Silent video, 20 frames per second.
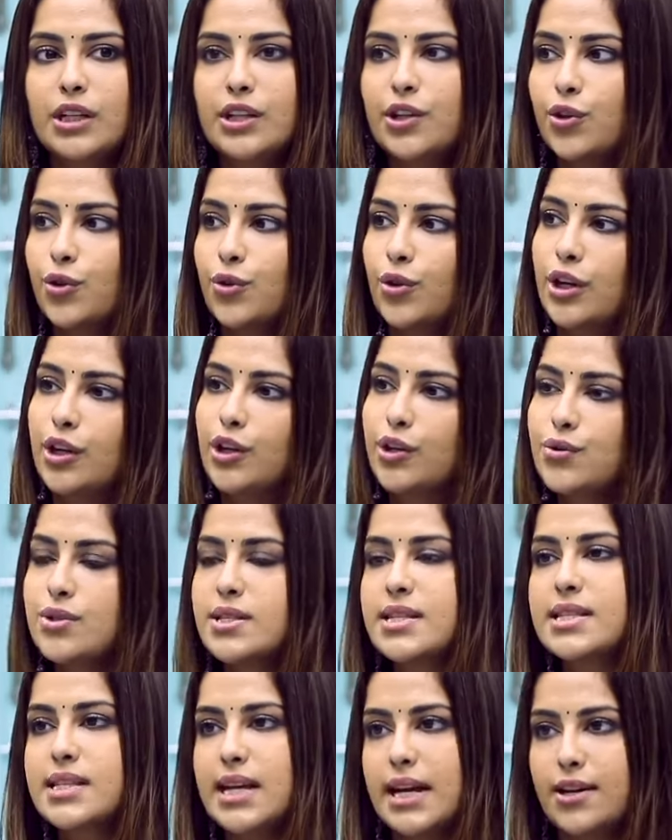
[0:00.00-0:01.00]
you know a
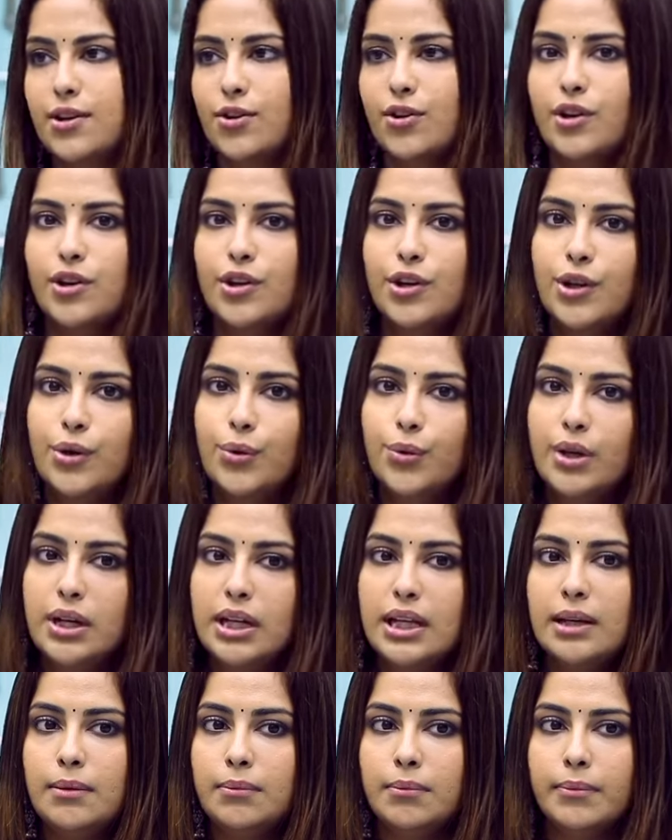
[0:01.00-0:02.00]
new set or a new
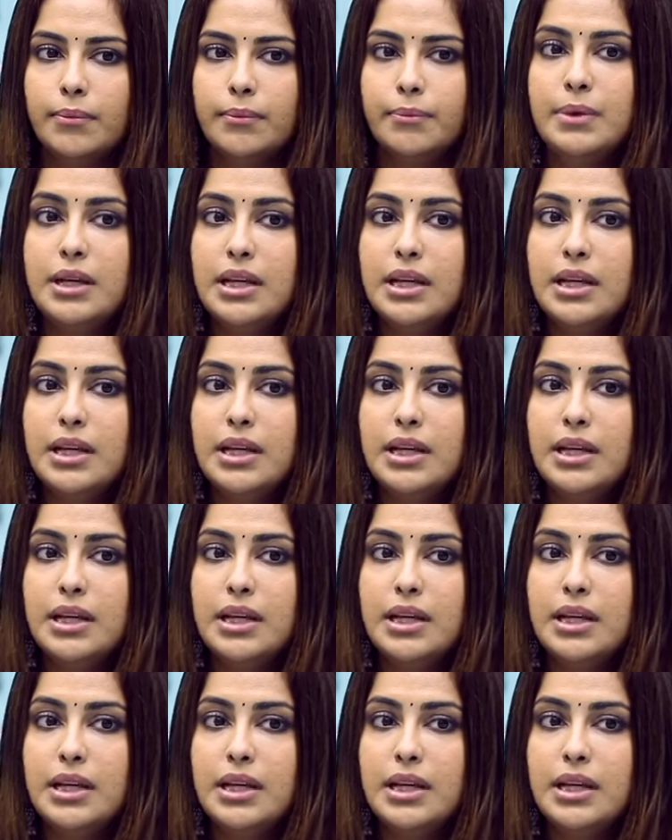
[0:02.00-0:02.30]
team